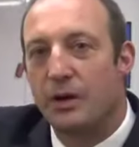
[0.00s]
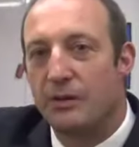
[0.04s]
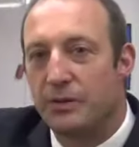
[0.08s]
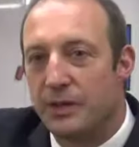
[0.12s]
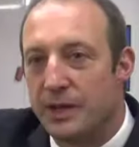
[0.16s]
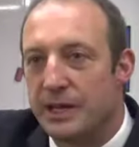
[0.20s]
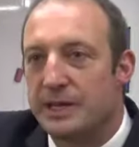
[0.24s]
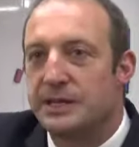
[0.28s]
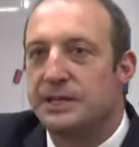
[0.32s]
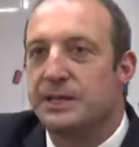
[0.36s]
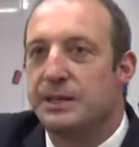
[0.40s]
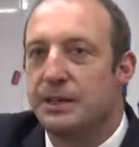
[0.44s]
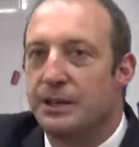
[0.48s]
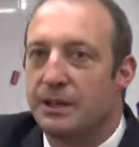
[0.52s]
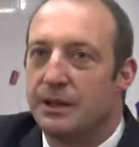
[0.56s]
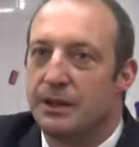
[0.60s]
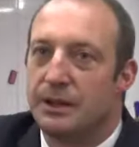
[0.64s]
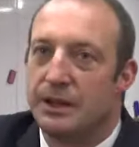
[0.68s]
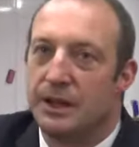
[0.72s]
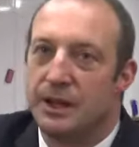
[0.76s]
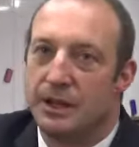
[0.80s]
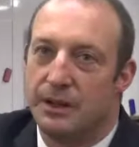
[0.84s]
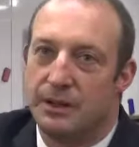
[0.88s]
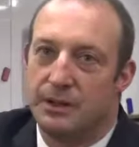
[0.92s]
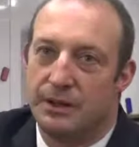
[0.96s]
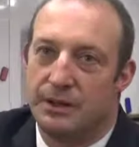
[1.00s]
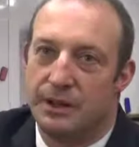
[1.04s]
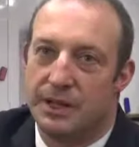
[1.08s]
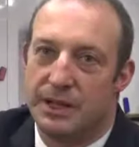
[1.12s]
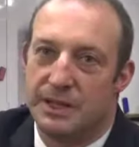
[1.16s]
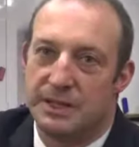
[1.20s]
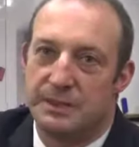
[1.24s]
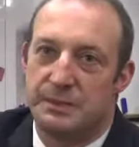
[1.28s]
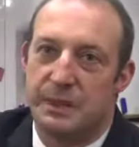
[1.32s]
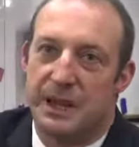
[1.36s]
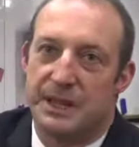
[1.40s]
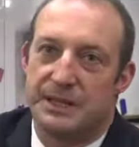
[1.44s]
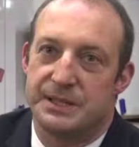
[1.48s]
of things in
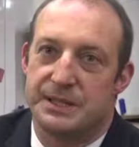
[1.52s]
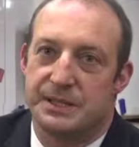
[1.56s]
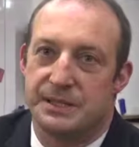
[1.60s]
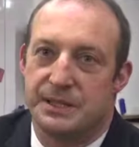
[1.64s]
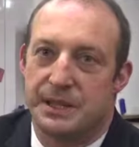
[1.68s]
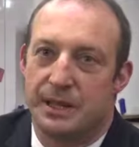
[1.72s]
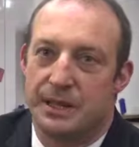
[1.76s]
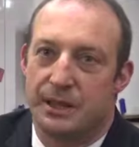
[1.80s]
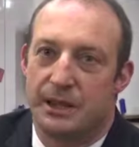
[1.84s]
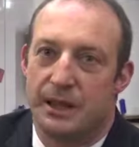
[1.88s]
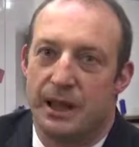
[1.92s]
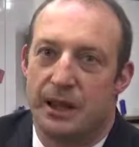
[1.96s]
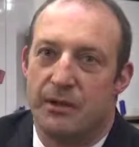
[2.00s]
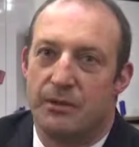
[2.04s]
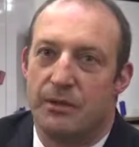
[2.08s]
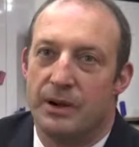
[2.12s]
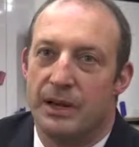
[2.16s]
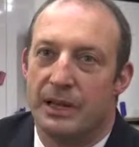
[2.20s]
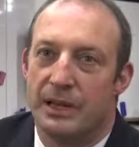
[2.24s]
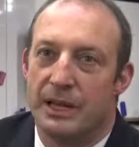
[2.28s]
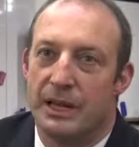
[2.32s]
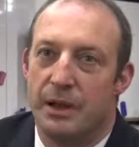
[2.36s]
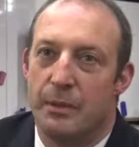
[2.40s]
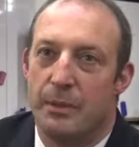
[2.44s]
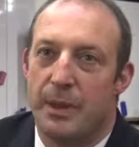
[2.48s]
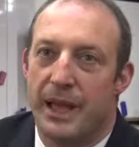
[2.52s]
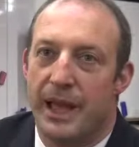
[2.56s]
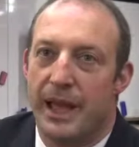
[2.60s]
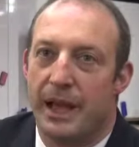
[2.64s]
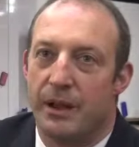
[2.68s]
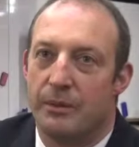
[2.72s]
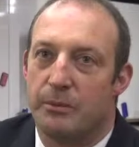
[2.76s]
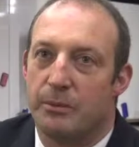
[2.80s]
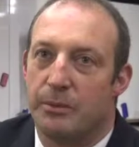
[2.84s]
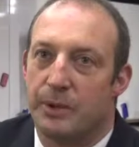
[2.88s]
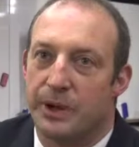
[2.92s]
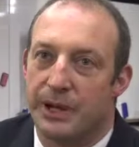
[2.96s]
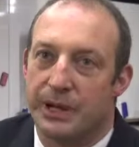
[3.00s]
these spaces that are really
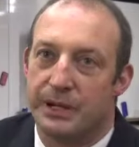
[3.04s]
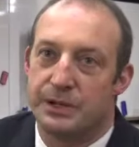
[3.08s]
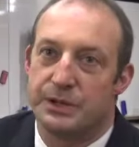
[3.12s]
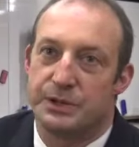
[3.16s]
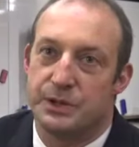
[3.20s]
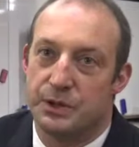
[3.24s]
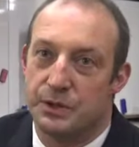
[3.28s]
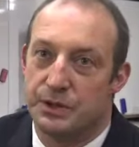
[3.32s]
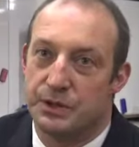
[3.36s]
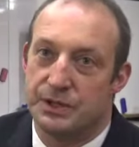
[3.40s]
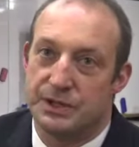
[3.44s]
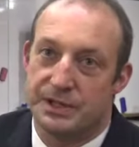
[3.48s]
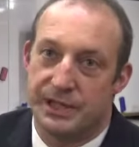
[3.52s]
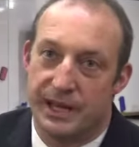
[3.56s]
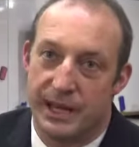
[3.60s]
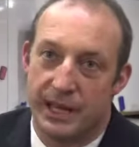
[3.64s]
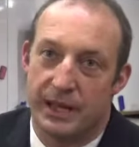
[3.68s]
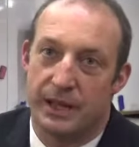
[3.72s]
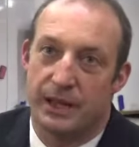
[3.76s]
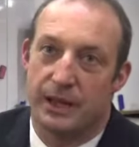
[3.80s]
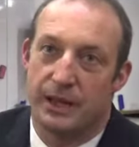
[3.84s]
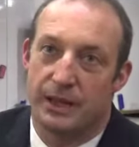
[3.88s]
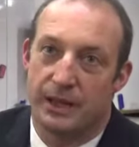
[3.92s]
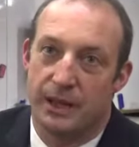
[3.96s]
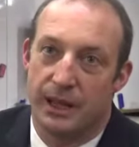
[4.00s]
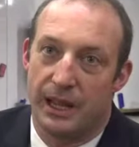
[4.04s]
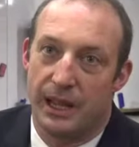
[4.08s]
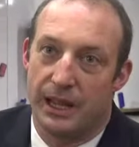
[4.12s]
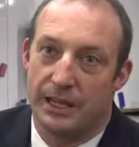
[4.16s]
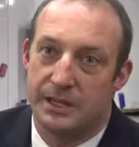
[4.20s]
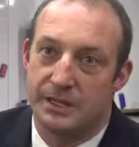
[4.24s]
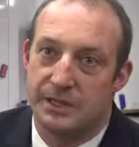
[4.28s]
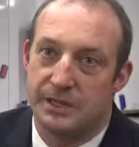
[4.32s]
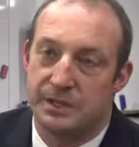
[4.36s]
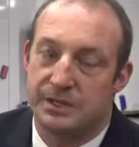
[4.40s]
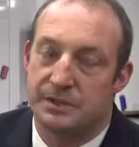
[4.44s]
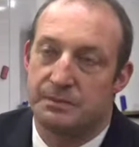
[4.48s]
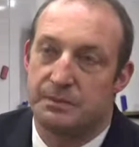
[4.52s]
about bringing students together
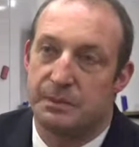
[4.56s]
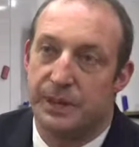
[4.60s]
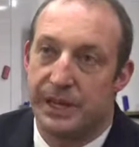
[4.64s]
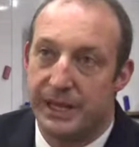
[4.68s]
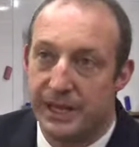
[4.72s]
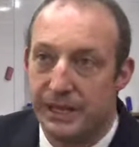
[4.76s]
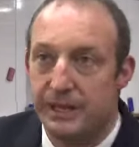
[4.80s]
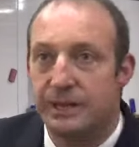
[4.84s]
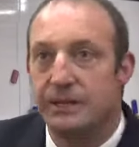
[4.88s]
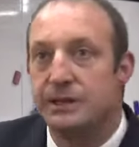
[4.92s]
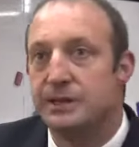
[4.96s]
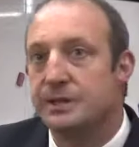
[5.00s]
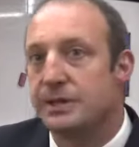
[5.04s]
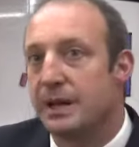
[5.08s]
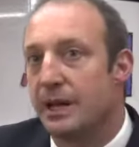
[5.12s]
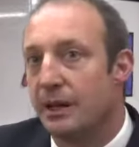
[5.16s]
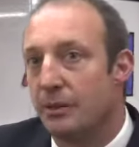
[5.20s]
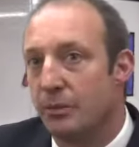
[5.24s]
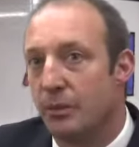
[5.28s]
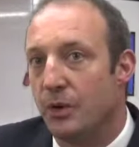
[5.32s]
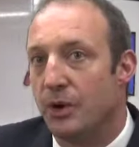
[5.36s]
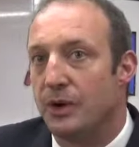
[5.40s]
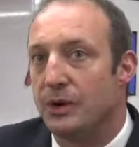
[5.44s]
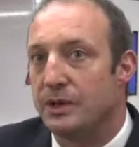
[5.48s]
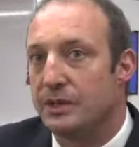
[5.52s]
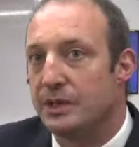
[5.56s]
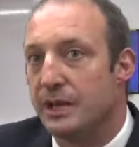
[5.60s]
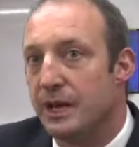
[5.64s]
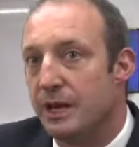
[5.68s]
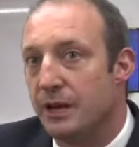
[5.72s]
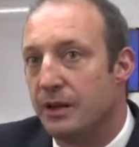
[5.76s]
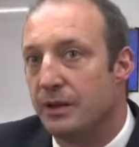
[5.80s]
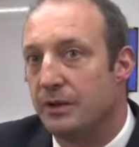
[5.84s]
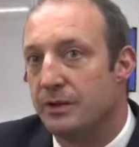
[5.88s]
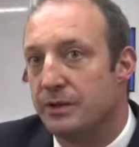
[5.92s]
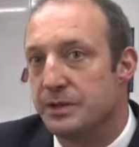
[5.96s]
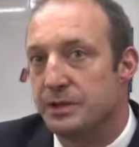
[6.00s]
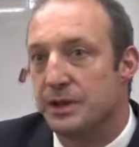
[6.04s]
as peers and working
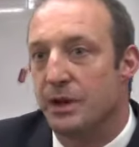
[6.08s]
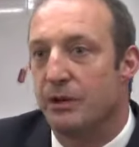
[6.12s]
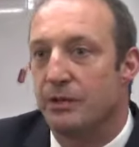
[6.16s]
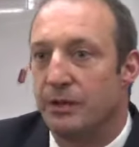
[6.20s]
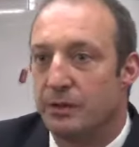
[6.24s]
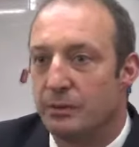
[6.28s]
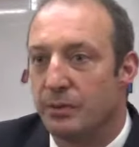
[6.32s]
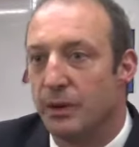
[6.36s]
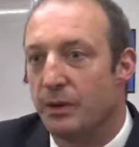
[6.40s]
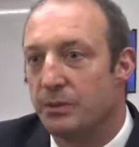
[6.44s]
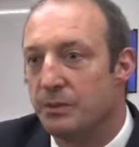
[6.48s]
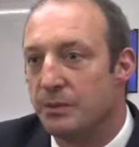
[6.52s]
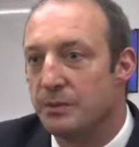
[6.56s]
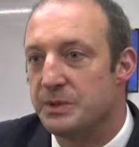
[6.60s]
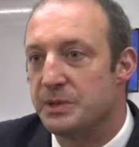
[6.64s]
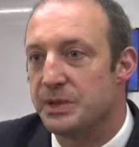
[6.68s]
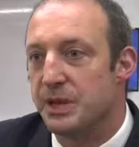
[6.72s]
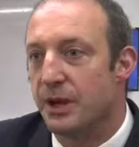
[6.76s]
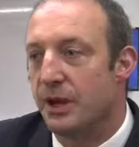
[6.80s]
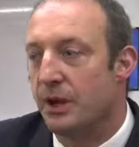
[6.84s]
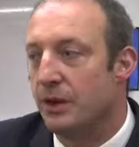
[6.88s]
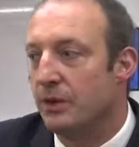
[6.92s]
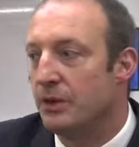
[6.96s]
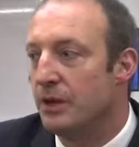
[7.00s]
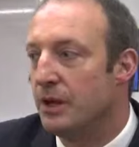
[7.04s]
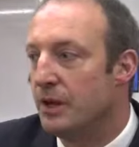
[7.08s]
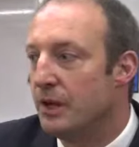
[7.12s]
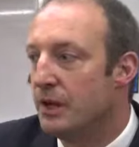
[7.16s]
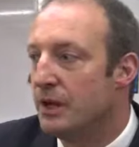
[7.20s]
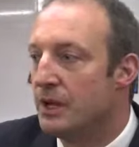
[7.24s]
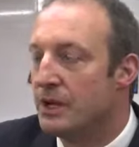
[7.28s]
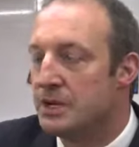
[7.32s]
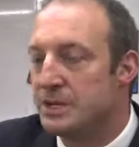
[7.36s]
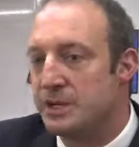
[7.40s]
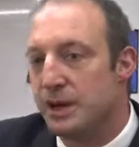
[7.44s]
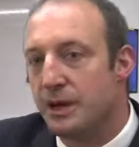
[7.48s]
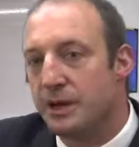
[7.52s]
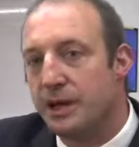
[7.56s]
together at solving problems. So
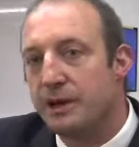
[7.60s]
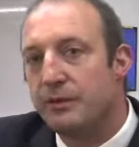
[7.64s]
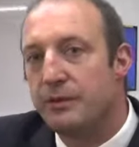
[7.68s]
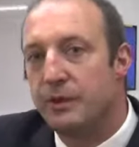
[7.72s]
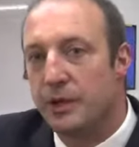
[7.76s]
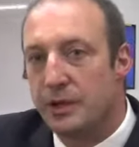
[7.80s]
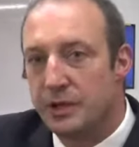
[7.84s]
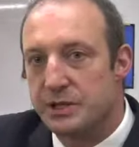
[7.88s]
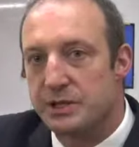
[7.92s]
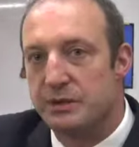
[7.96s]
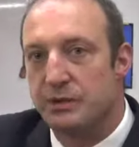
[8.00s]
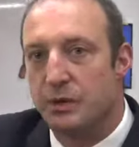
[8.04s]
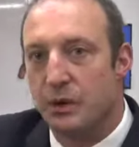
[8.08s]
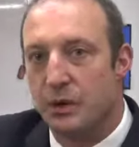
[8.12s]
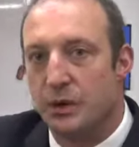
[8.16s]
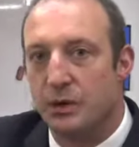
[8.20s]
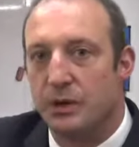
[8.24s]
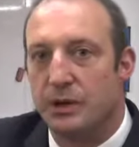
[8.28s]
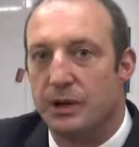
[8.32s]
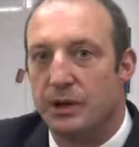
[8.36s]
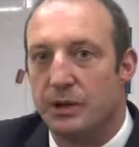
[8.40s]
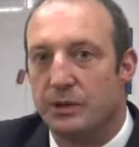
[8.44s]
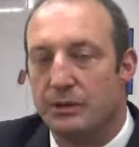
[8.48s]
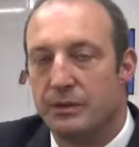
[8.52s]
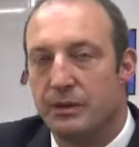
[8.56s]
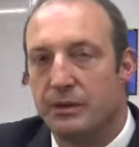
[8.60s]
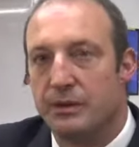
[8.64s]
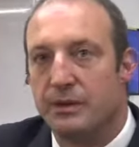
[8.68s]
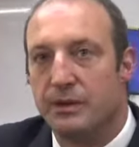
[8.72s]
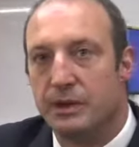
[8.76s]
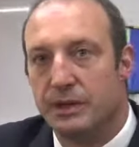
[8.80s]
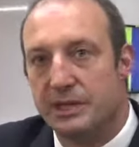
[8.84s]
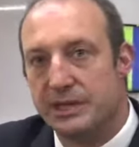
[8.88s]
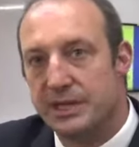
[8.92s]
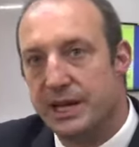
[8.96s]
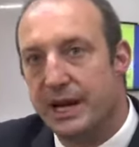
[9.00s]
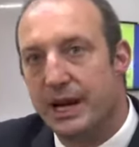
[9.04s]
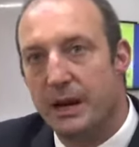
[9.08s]
I think first of all,
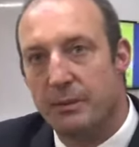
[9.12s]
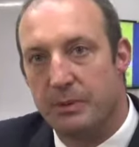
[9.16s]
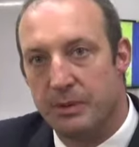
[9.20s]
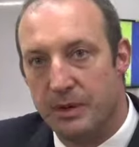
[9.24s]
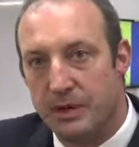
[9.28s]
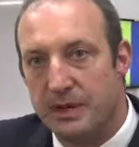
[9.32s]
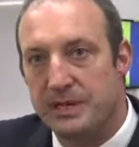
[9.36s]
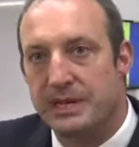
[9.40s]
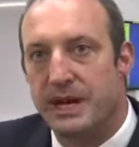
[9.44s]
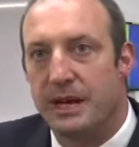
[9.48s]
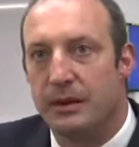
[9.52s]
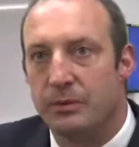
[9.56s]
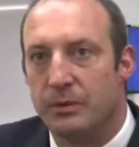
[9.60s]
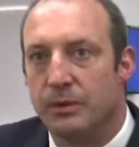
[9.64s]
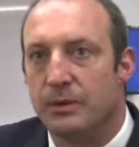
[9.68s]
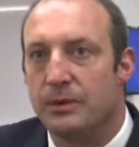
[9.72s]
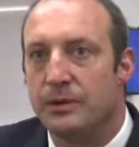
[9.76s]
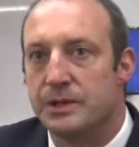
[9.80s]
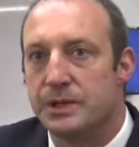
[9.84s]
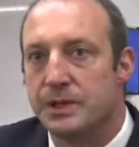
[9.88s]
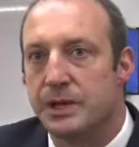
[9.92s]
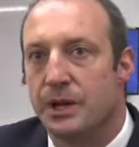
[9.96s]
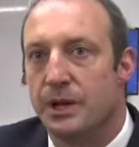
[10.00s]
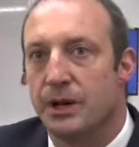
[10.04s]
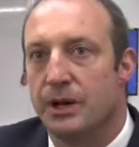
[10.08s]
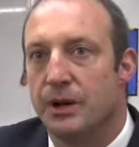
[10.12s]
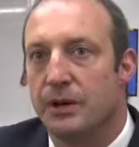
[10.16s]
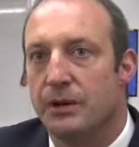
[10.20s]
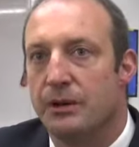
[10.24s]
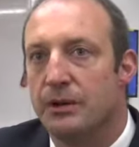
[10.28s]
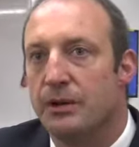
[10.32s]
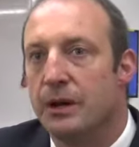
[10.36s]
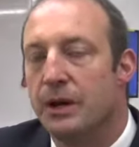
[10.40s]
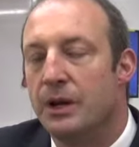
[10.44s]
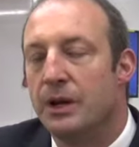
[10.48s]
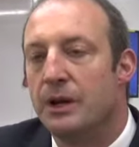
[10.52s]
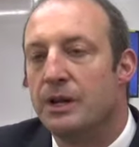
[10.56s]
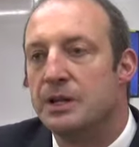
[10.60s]
the setup of the tables. So
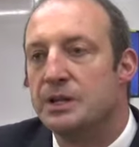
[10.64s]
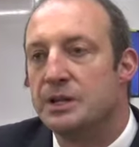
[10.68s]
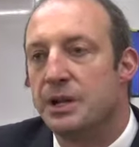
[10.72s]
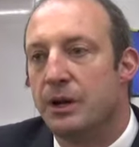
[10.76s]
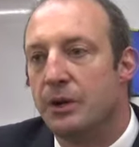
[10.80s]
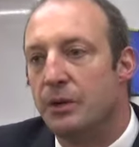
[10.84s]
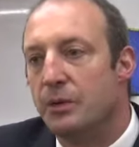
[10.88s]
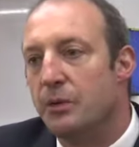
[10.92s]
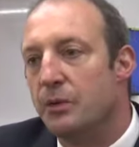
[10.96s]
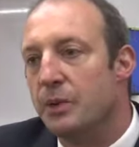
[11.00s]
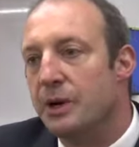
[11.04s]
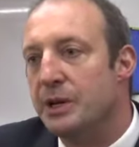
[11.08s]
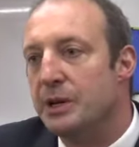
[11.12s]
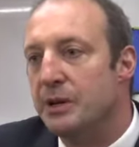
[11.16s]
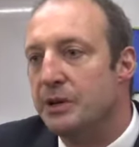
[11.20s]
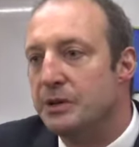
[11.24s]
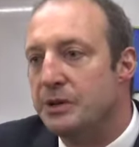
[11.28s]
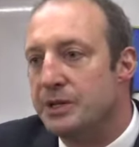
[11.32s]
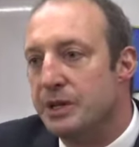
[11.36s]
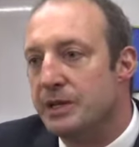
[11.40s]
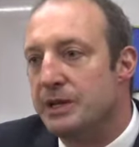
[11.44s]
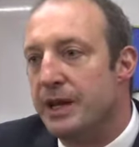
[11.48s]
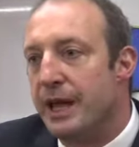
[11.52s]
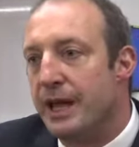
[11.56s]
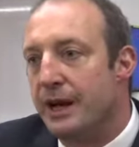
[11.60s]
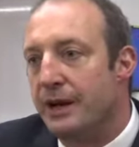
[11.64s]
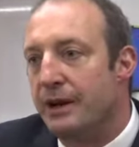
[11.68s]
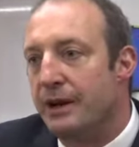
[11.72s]
when you sit down